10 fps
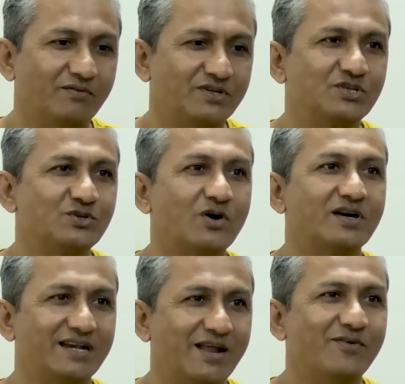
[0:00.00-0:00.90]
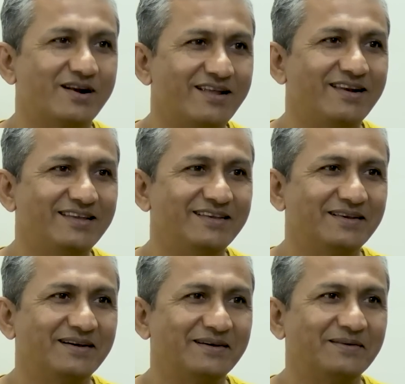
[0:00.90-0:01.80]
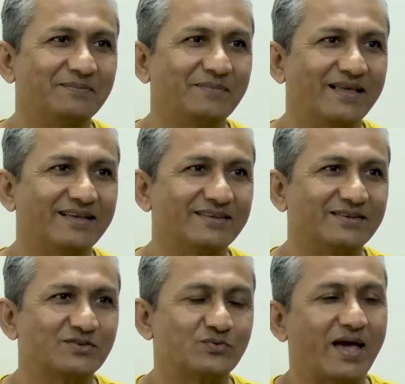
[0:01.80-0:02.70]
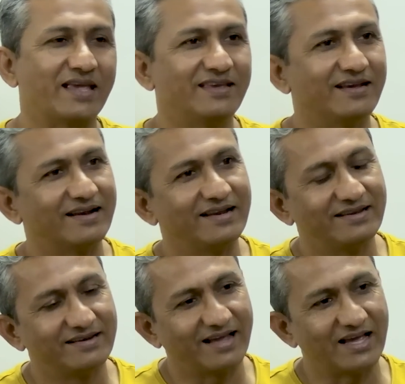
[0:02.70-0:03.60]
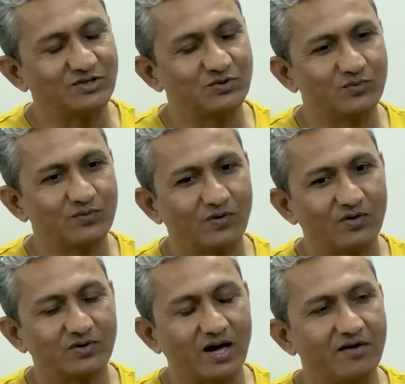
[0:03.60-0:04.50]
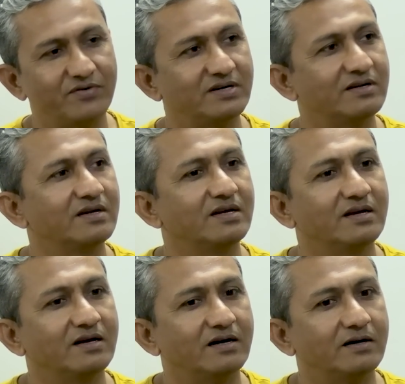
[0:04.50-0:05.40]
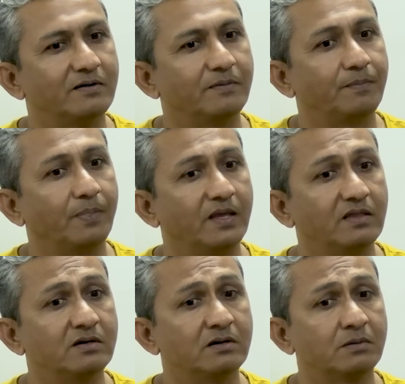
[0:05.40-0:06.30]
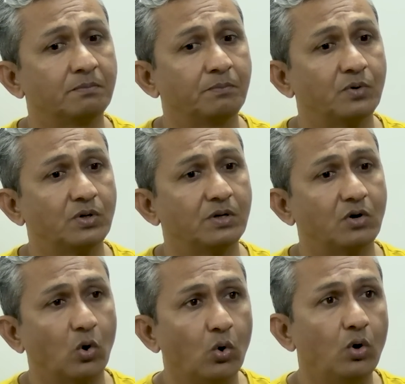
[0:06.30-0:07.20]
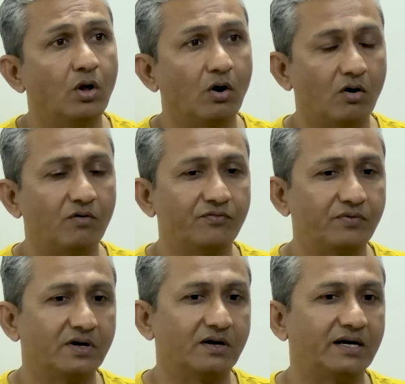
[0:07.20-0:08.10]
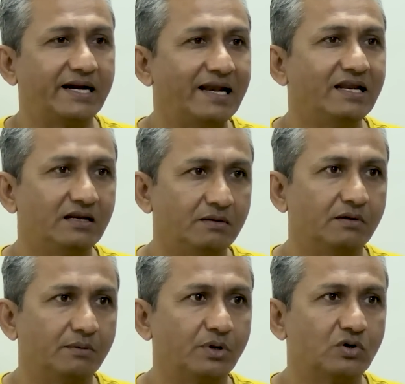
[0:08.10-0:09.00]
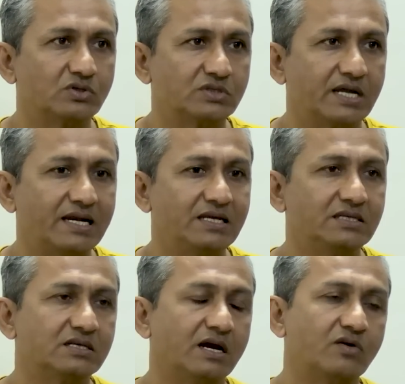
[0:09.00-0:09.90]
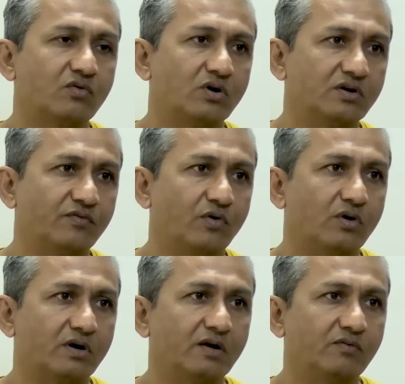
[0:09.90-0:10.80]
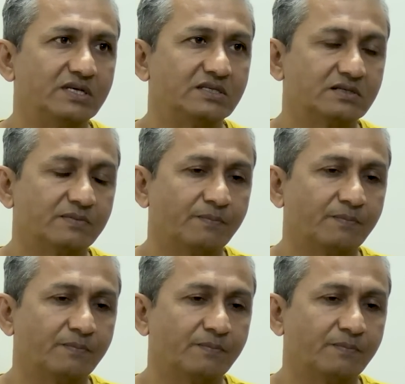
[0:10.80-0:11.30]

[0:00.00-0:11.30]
is never really swanky clean as you would want to have it. In the cold of Delhi, because Delhi is the headquarter for Railways.